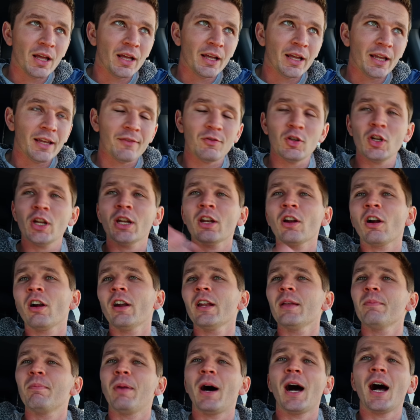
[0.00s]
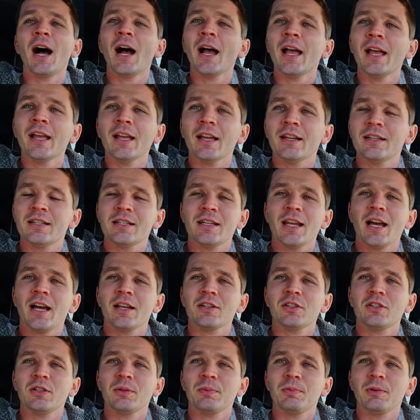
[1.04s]
if you didn't already buy a
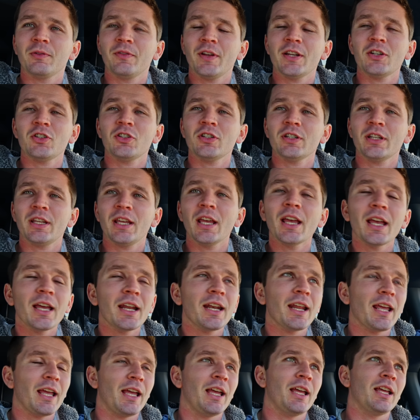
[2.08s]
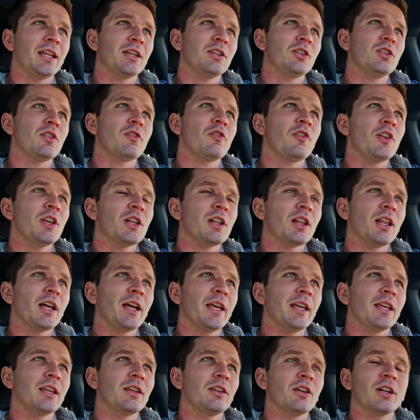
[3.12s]
disaster prevention kit and you feel
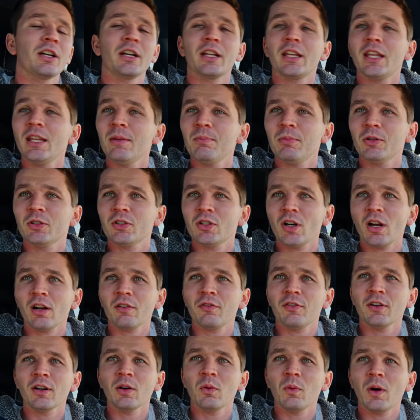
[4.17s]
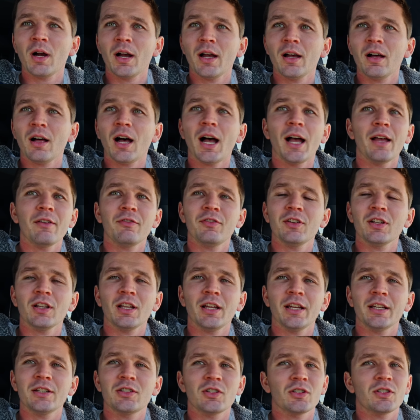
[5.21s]
like you're going to keep your truck for a while, I feel
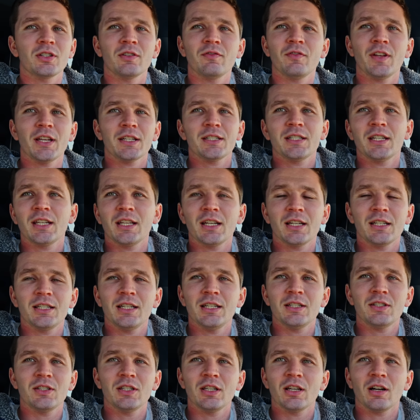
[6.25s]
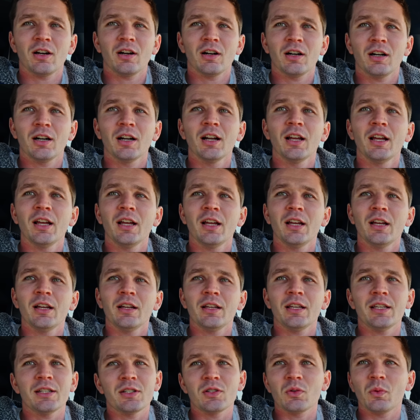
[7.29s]
like just investing in a DCR
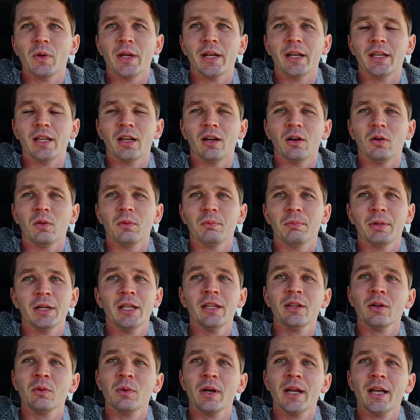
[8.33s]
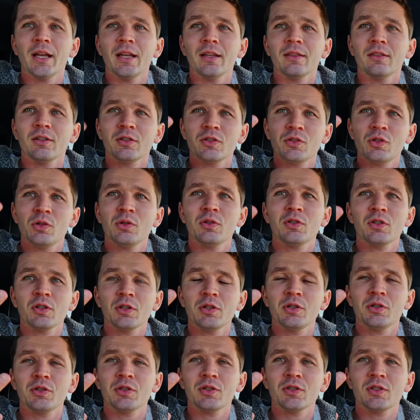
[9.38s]
is the way to go. But either way, there's 2
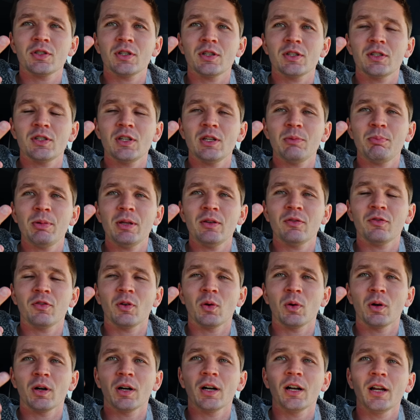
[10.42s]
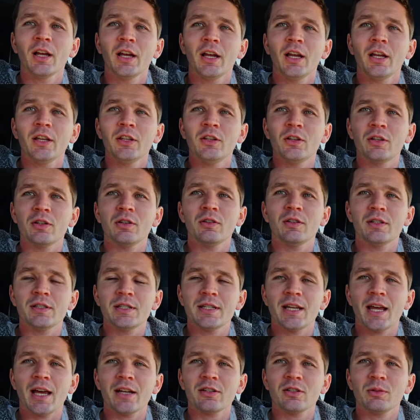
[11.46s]
solutions to the CP4. You can do the
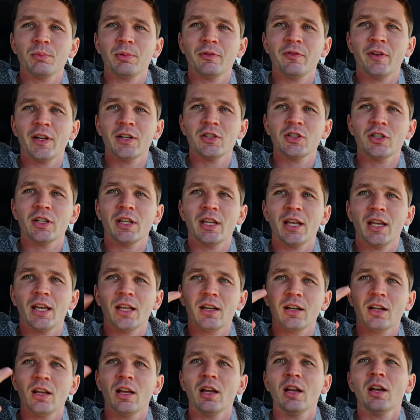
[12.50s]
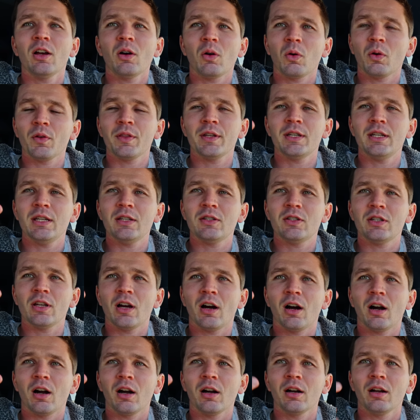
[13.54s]
disaster prevention kit or the
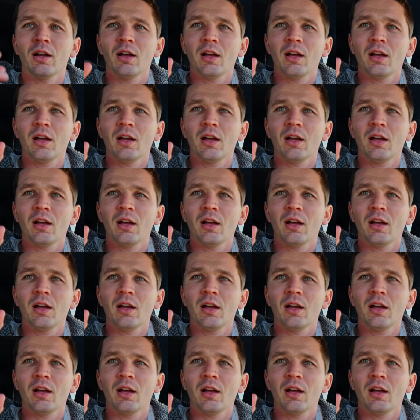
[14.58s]
DCR,